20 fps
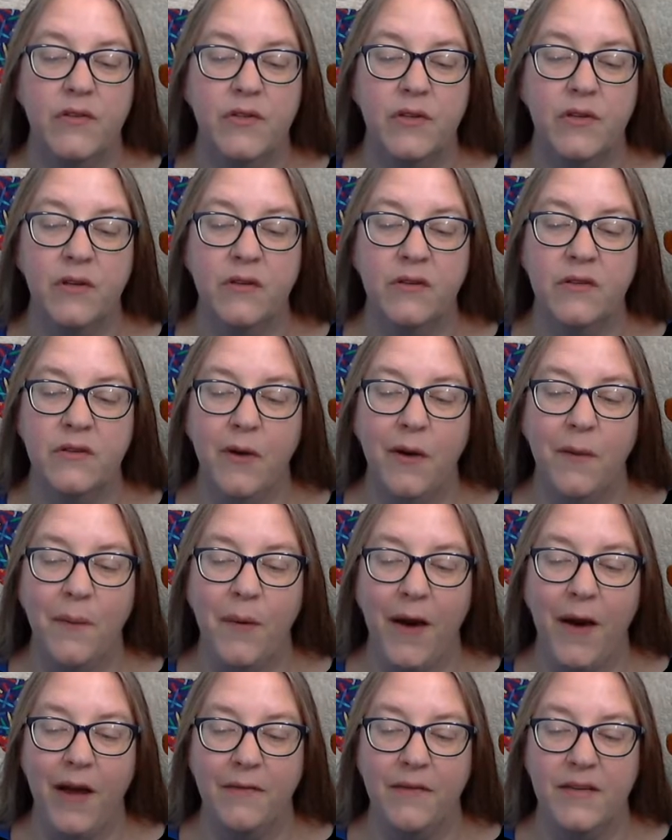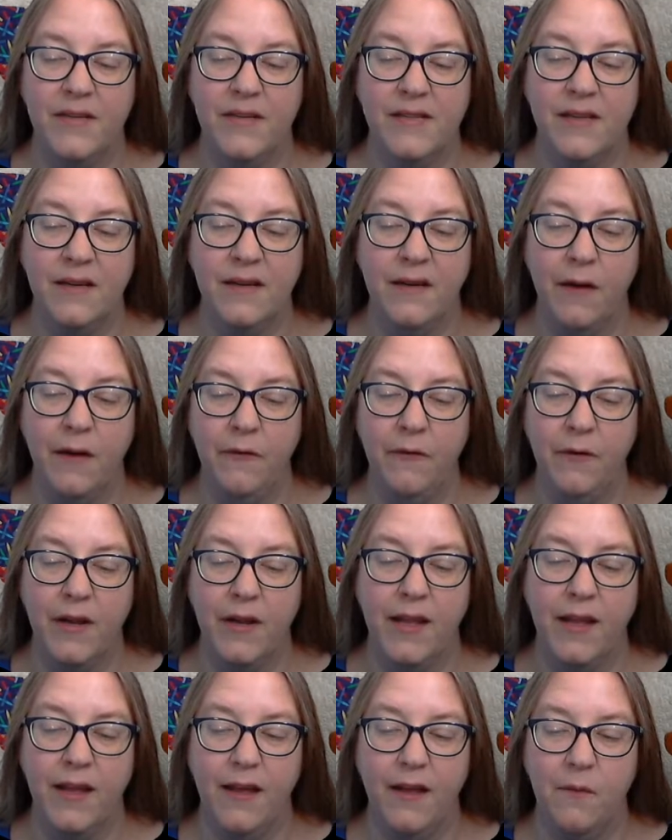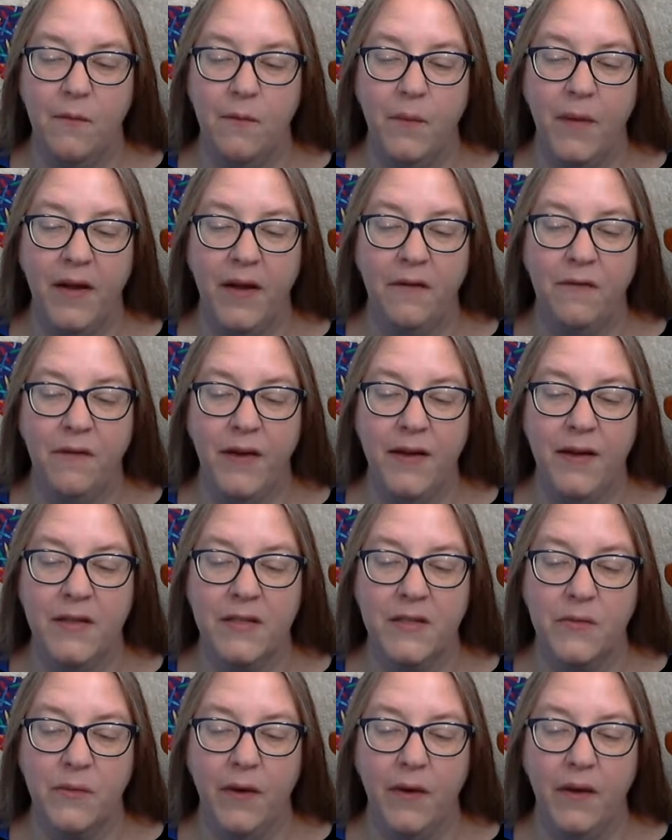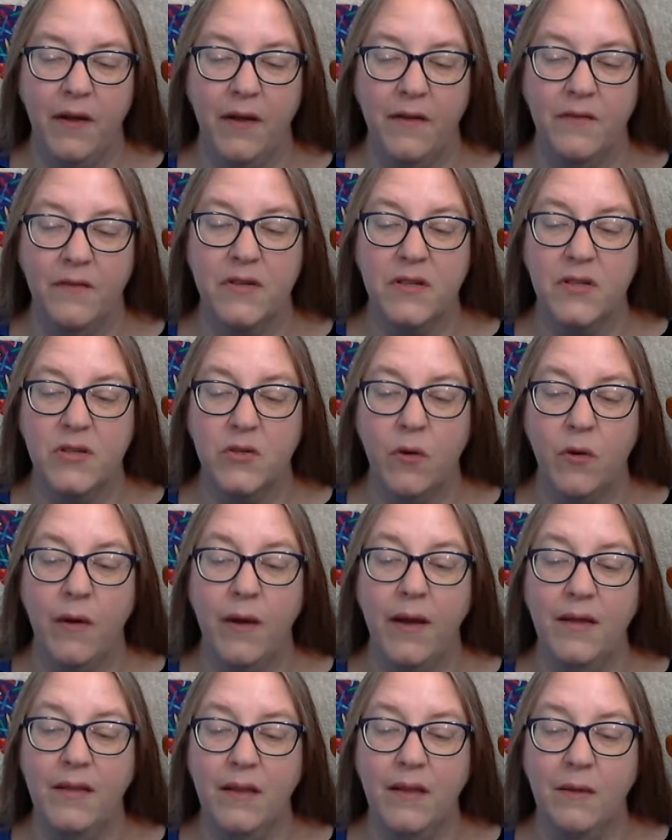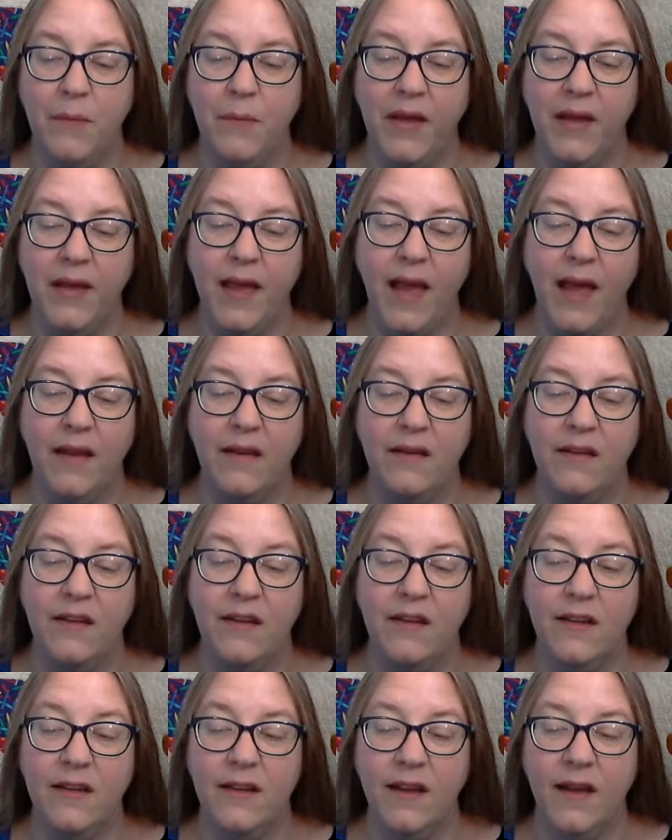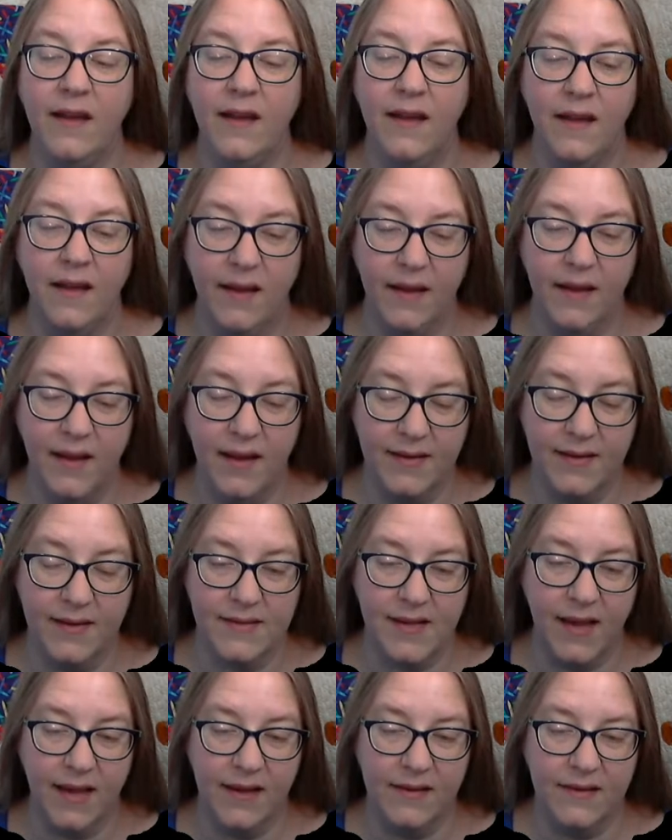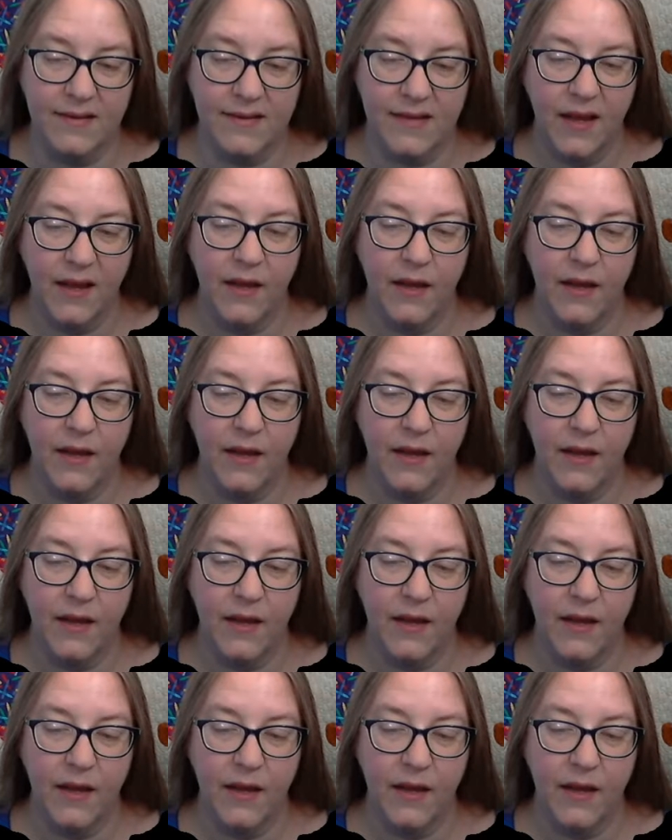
into a province and governing it by a viceroy, of destroying the big Endian exiles,